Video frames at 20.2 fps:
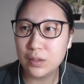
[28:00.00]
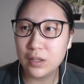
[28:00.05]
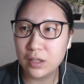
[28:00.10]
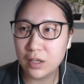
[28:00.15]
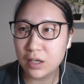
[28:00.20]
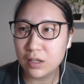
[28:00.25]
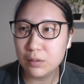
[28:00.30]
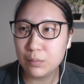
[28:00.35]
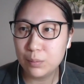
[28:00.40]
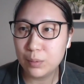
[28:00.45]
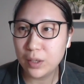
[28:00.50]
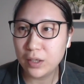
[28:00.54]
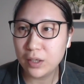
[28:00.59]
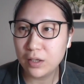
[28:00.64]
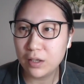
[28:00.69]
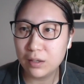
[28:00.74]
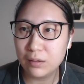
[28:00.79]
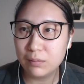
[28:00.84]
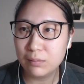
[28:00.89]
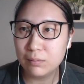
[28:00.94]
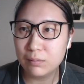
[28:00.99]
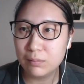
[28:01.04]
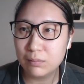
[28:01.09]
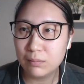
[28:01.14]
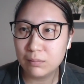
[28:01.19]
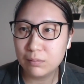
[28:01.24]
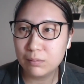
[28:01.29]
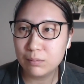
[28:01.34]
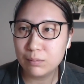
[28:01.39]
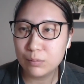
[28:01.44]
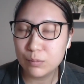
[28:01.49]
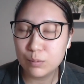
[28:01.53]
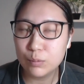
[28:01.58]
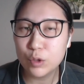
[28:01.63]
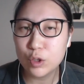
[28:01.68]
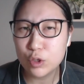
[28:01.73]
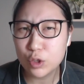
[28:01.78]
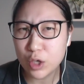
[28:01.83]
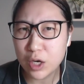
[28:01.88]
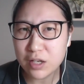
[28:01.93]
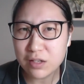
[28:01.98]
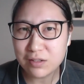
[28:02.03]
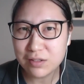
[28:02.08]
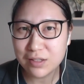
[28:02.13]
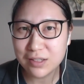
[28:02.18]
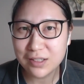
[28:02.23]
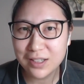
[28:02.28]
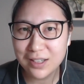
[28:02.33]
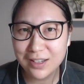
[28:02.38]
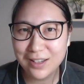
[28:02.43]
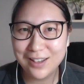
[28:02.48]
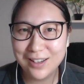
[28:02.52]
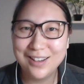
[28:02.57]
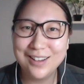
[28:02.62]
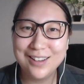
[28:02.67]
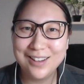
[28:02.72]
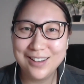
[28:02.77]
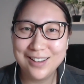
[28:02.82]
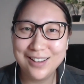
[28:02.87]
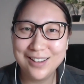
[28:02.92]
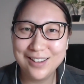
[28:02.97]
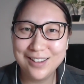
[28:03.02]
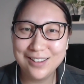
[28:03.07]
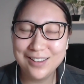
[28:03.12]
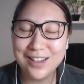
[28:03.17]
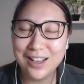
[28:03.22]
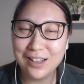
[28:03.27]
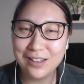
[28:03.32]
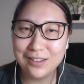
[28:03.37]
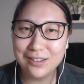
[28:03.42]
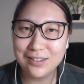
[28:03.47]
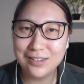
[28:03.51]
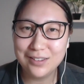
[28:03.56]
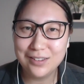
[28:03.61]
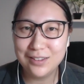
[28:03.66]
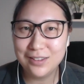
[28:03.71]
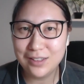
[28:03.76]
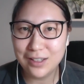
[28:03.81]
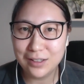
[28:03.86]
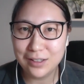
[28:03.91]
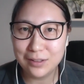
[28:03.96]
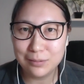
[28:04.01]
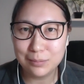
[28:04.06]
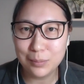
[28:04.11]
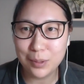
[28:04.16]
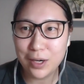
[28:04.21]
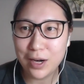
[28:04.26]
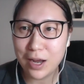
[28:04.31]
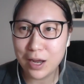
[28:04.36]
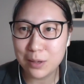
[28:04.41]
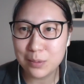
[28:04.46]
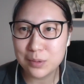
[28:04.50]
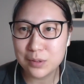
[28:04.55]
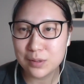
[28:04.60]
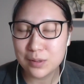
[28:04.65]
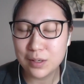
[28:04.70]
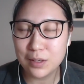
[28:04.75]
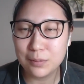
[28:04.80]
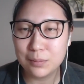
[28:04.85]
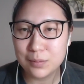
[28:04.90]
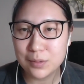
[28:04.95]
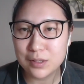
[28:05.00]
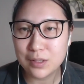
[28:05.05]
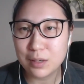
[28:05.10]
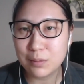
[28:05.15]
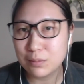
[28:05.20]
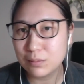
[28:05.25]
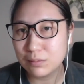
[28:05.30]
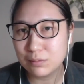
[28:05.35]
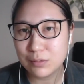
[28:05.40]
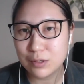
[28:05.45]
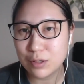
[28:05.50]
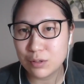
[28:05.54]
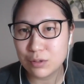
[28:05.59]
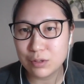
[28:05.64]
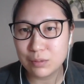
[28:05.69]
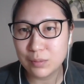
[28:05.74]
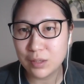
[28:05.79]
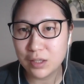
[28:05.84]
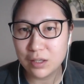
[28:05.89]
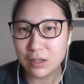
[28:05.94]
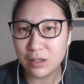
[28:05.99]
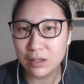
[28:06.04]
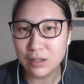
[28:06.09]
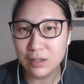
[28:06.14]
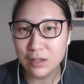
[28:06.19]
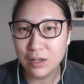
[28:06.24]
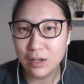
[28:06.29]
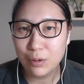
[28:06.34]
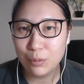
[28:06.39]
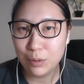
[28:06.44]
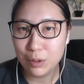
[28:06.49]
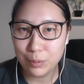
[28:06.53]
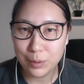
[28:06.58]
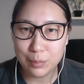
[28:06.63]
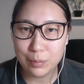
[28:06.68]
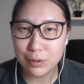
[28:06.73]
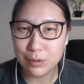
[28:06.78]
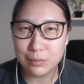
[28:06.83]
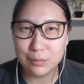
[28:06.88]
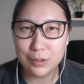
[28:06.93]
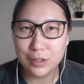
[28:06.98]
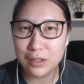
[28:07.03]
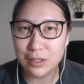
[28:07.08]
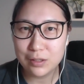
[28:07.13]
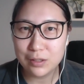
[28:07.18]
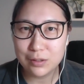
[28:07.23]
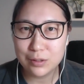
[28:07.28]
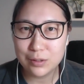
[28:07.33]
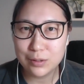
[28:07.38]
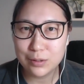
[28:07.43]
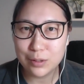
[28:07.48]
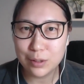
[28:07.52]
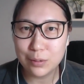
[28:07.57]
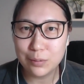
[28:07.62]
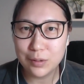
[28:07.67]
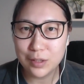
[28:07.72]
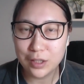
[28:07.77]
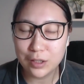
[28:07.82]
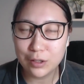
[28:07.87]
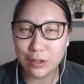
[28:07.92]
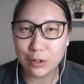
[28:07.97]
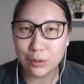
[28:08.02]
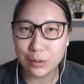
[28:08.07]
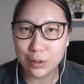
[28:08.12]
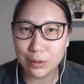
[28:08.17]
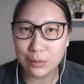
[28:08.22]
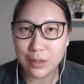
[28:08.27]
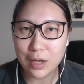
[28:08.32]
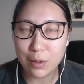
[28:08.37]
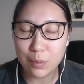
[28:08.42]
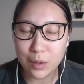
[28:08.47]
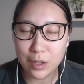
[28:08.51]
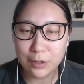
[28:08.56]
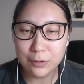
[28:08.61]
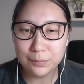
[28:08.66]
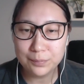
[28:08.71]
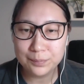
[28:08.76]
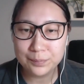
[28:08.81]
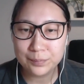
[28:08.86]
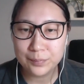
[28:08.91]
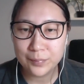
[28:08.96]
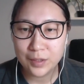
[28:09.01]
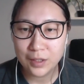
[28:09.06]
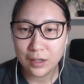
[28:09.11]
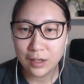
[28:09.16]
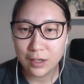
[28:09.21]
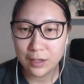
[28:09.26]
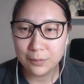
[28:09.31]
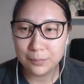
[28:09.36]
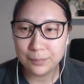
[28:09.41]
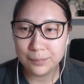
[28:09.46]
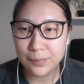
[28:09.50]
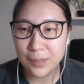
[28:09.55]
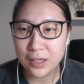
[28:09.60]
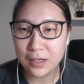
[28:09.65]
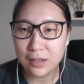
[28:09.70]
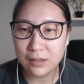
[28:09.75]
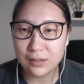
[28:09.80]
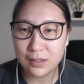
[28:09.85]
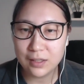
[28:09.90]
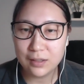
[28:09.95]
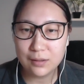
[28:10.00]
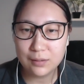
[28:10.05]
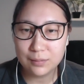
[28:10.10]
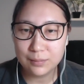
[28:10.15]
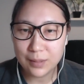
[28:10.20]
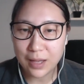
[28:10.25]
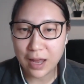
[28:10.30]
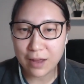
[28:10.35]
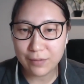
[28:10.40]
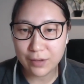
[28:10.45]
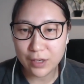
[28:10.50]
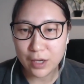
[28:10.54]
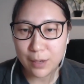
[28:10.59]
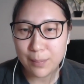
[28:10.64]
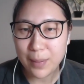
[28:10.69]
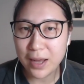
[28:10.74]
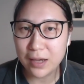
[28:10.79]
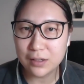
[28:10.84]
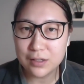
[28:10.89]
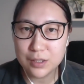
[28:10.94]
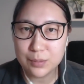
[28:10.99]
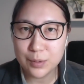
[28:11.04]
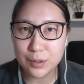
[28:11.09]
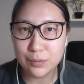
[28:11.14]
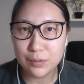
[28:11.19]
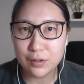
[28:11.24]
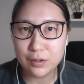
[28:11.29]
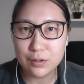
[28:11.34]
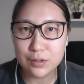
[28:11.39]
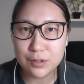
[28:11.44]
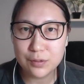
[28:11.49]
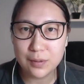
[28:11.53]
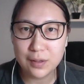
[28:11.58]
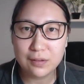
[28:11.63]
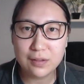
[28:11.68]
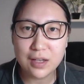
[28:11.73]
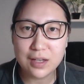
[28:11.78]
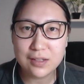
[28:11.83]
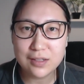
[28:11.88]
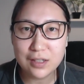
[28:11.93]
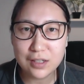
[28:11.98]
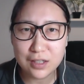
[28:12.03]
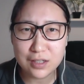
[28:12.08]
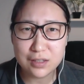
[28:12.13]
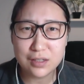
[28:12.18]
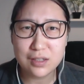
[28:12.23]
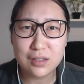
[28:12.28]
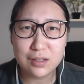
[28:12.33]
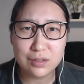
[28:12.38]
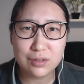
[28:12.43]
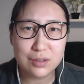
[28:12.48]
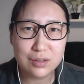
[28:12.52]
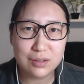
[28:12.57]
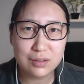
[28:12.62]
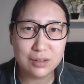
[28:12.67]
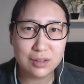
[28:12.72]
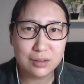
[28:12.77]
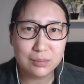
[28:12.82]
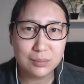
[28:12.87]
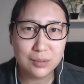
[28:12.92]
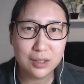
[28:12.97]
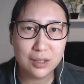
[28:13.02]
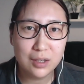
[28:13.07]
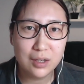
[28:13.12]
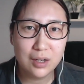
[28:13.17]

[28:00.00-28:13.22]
really kind of bring in more trust than perhaps some social media where people really don't really know you that well. And I think having a balance between those three things and continue to do them,